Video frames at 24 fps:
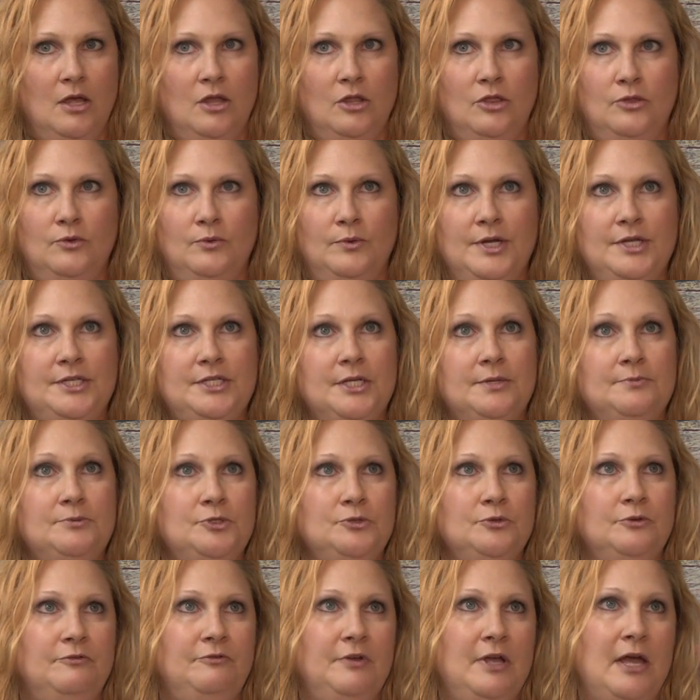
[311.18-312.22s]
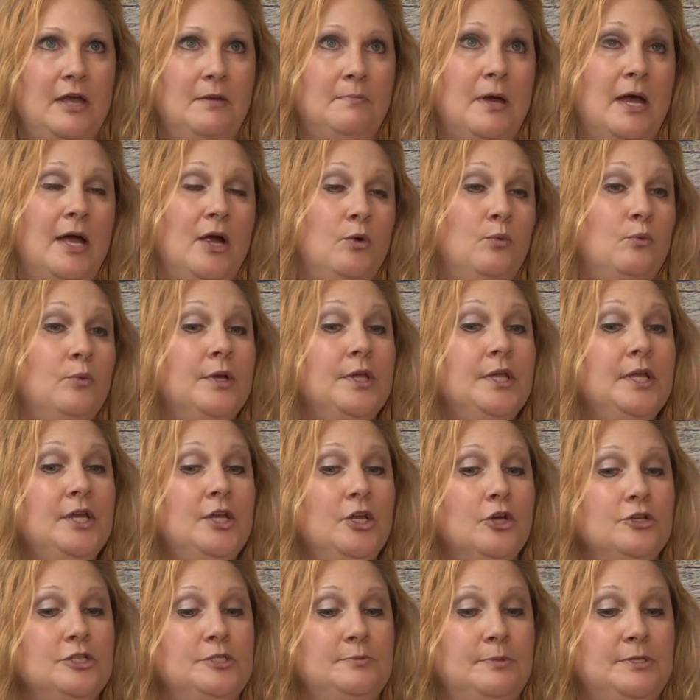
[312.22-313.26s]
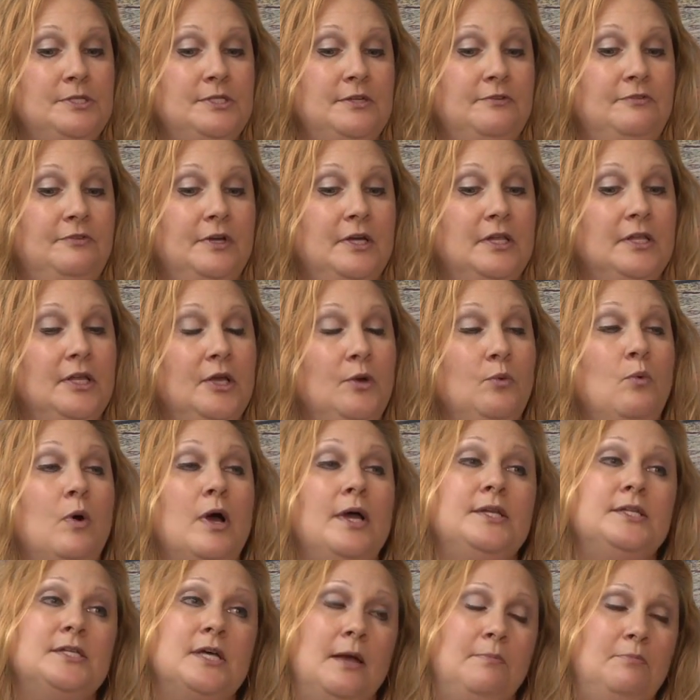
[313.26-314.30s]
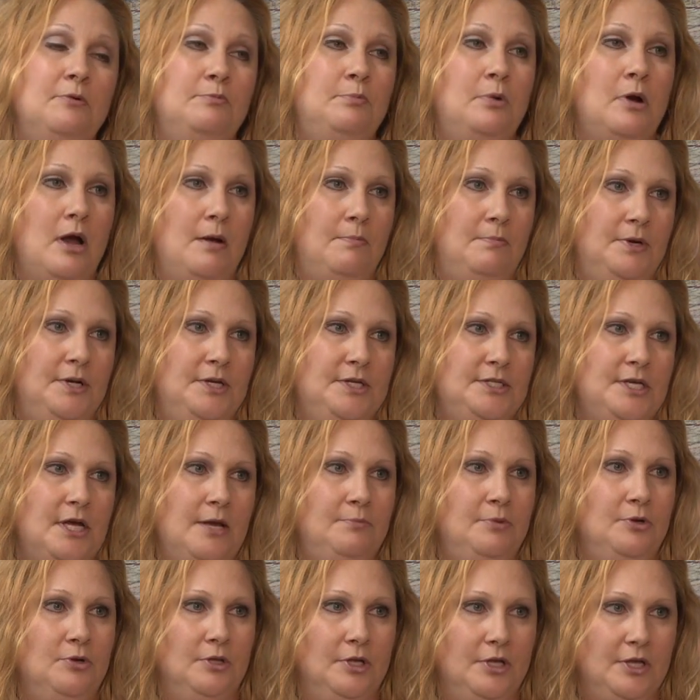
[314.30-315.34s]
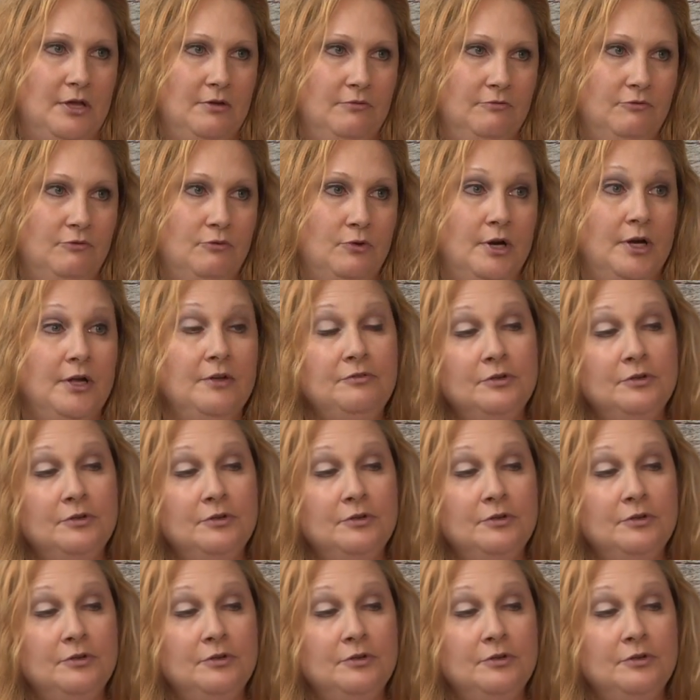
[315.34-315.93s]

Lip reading: 3 tips to a VA buyer: really know specifically what type of property type you're looking for.